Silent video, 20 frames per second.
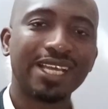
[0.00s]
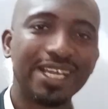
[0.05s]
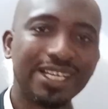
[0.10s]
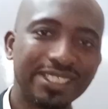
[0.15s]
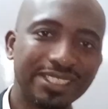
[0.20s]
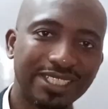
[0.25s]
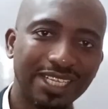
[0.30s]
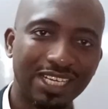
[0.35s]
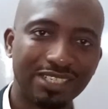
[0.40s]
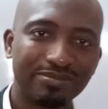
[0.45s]

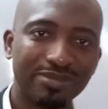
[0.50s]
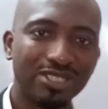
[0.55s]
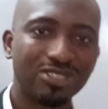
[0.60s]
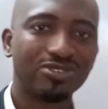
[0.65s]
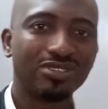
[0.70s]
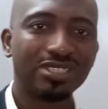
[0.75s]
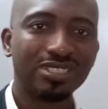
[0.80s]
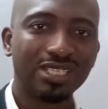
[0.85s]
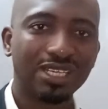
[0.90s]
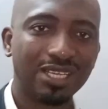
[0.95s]
entered
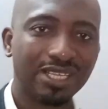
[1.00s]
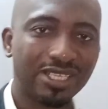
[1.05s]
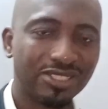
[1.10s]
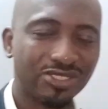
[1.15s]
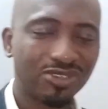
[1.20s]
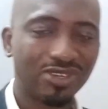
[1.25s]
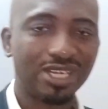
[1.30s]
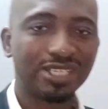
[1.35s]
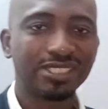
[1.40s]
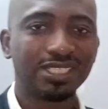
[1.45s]
between the lessor
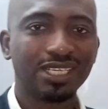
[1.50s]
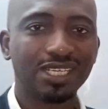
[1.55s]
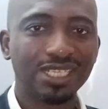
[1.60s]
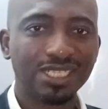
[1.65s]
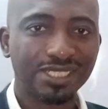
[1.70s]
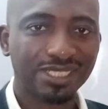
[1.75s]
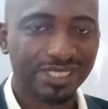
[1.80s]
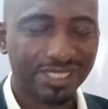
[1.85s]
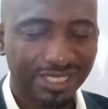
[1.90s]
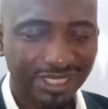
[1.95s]
and the
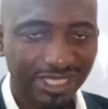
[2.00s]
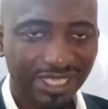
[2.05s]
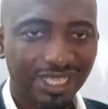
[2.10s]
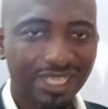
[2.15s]
lessee